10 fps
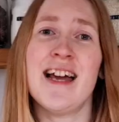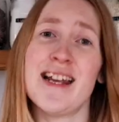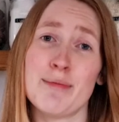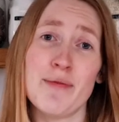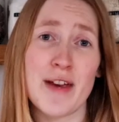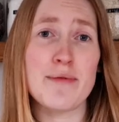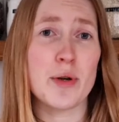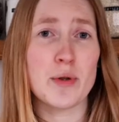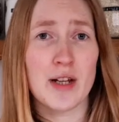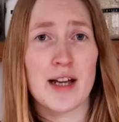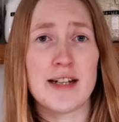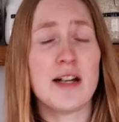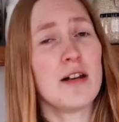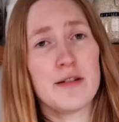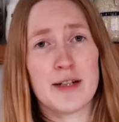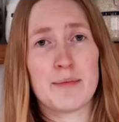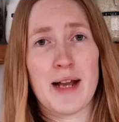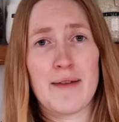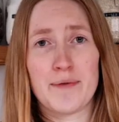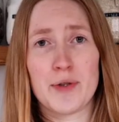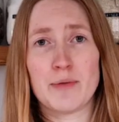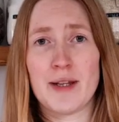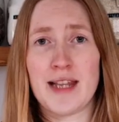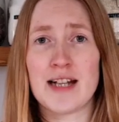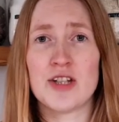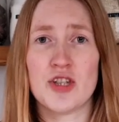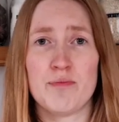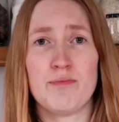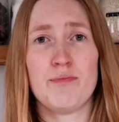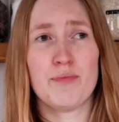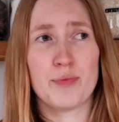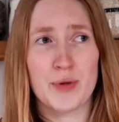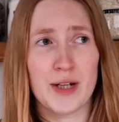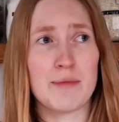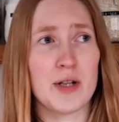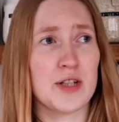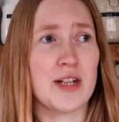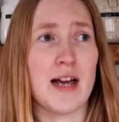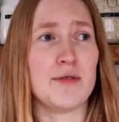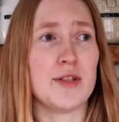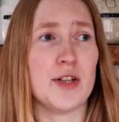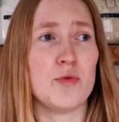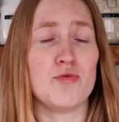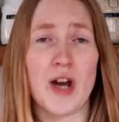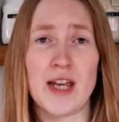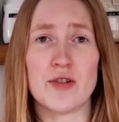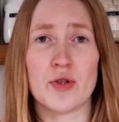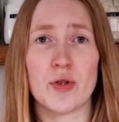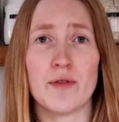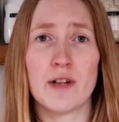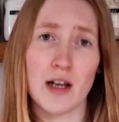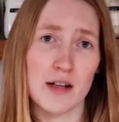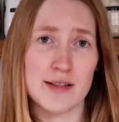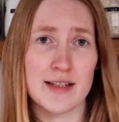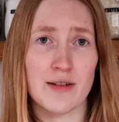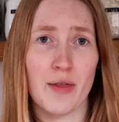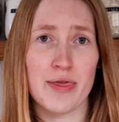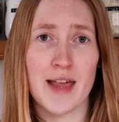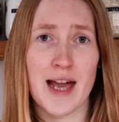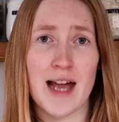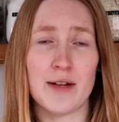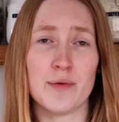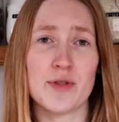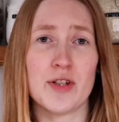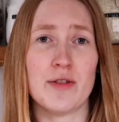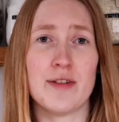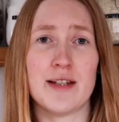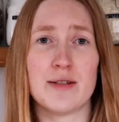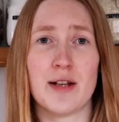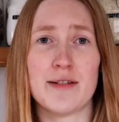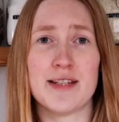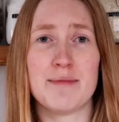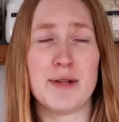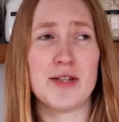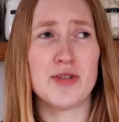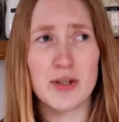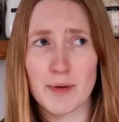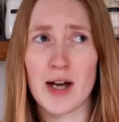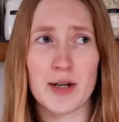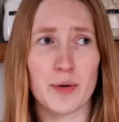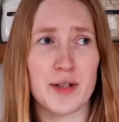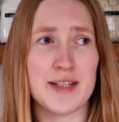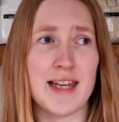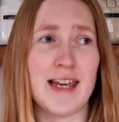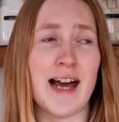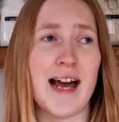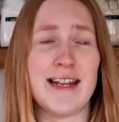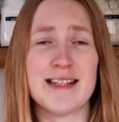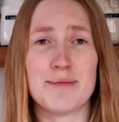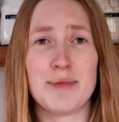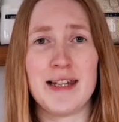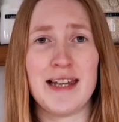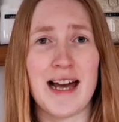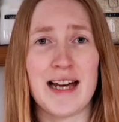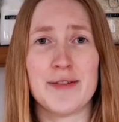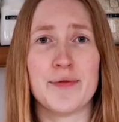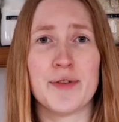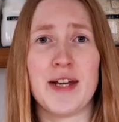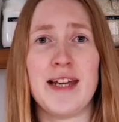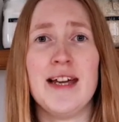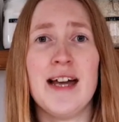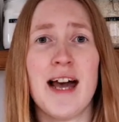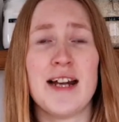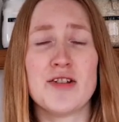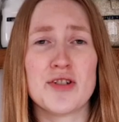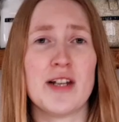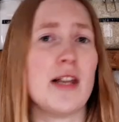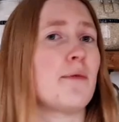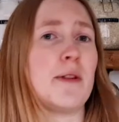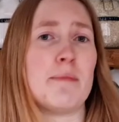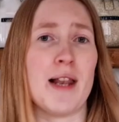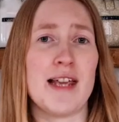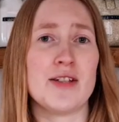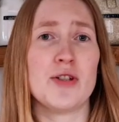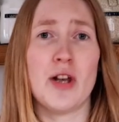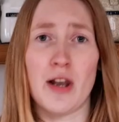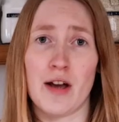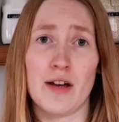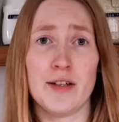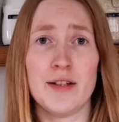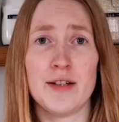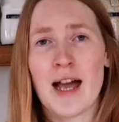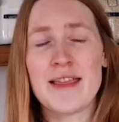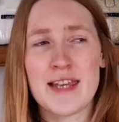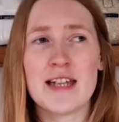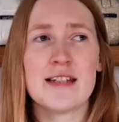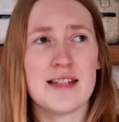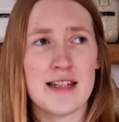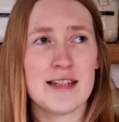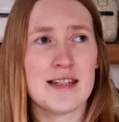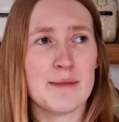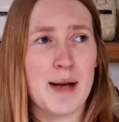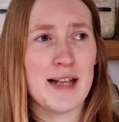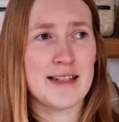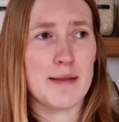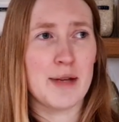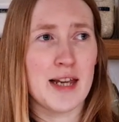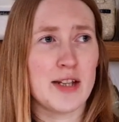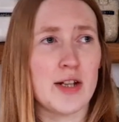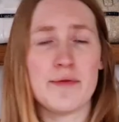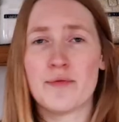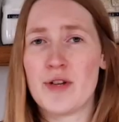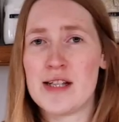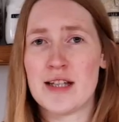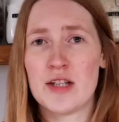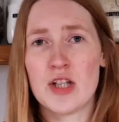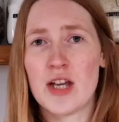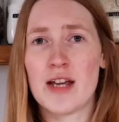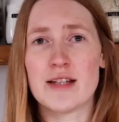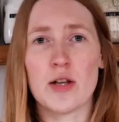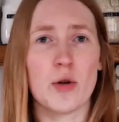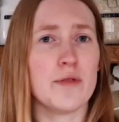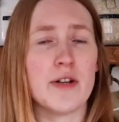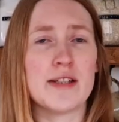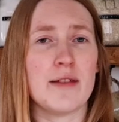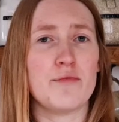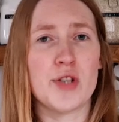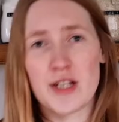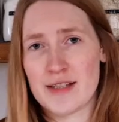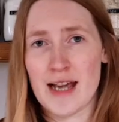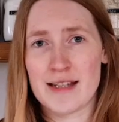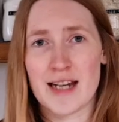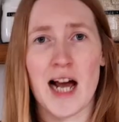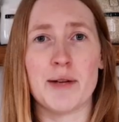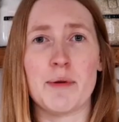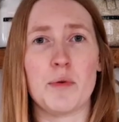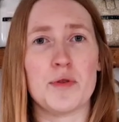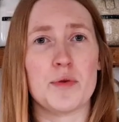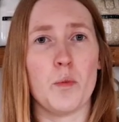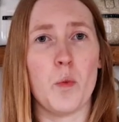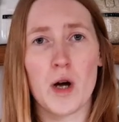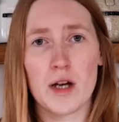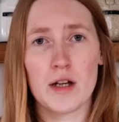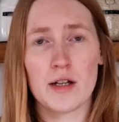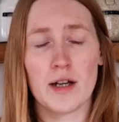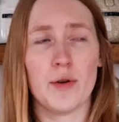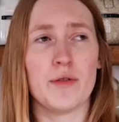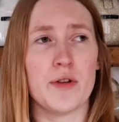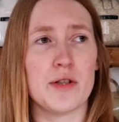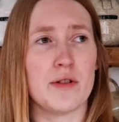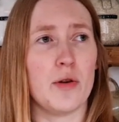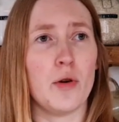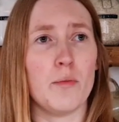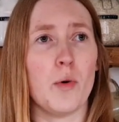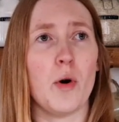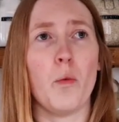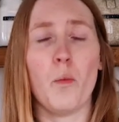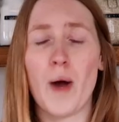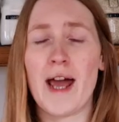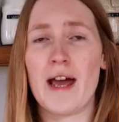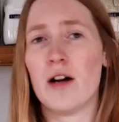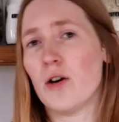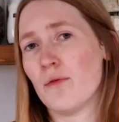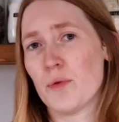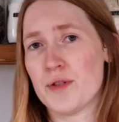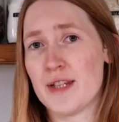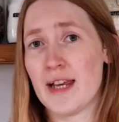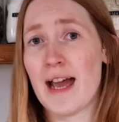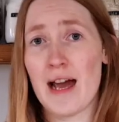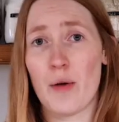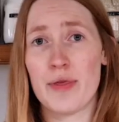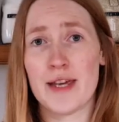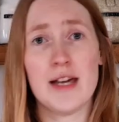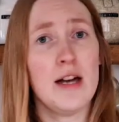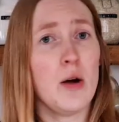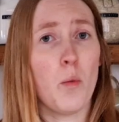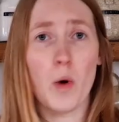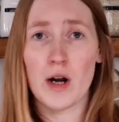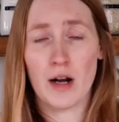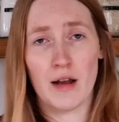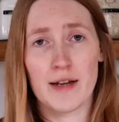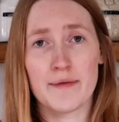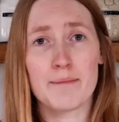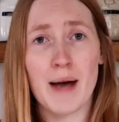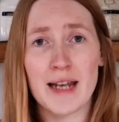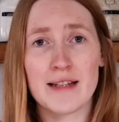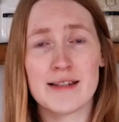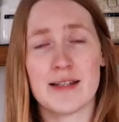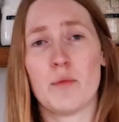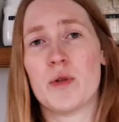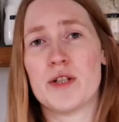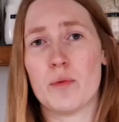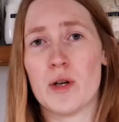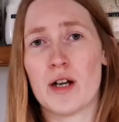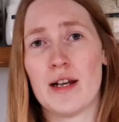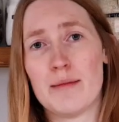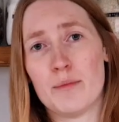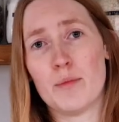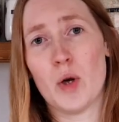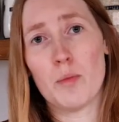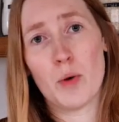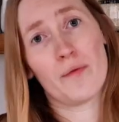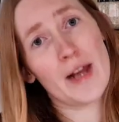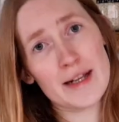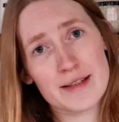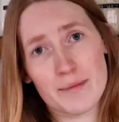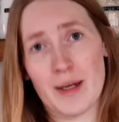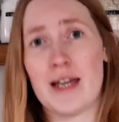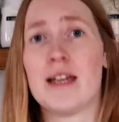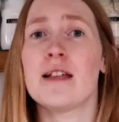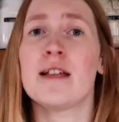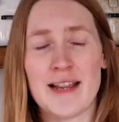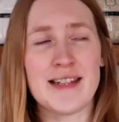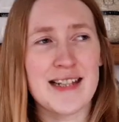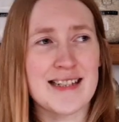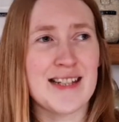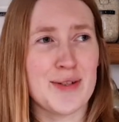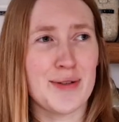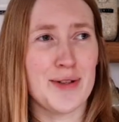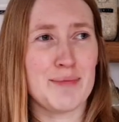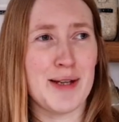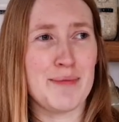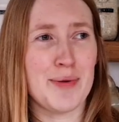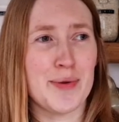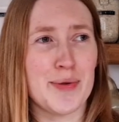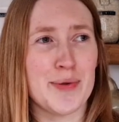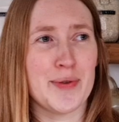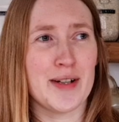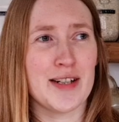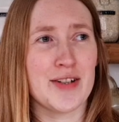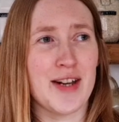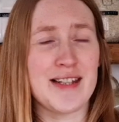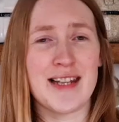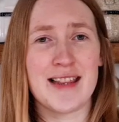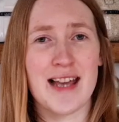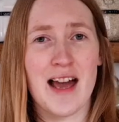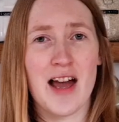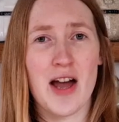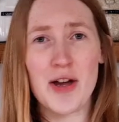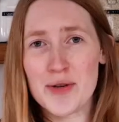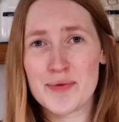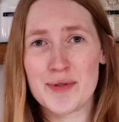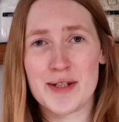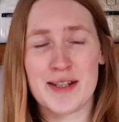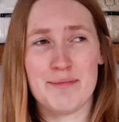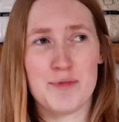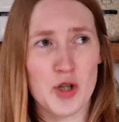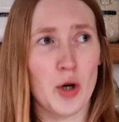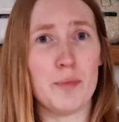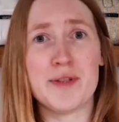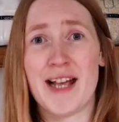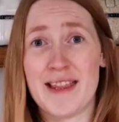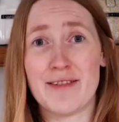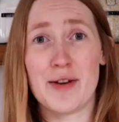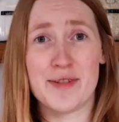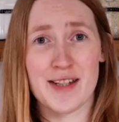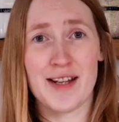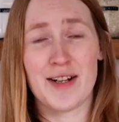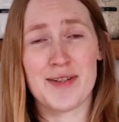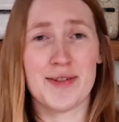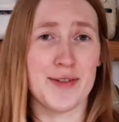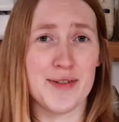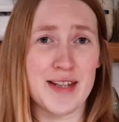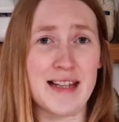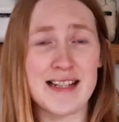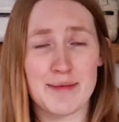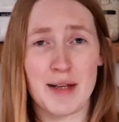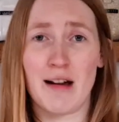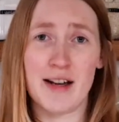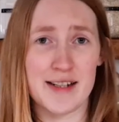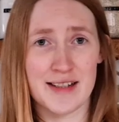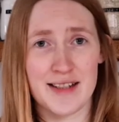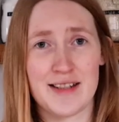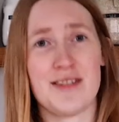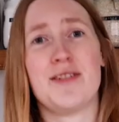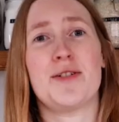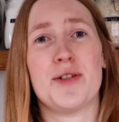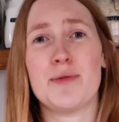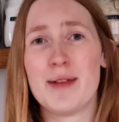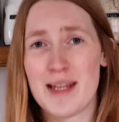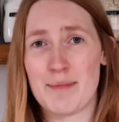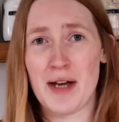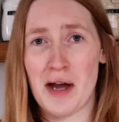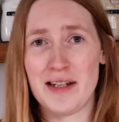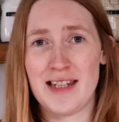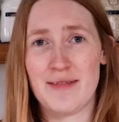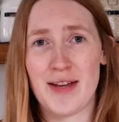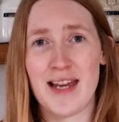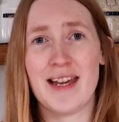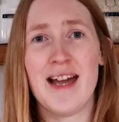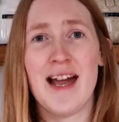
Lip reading: It's my favourite online learning platform, and that's pretty much down to the range of classes on there and also the classes being super high quality, and it's completely ad free and it's just a lovely place to learn. I think since the pandemic and over recent years, a lot of us have reassessed how we want to work. A lot of us are a lot more aware of wanting a healthy work-life balance and wanting to work a lot more flexibly. I think that's led to a lot of people creating their own jobs and their own side hustles, and that's something I decided to do with Hippie High Living,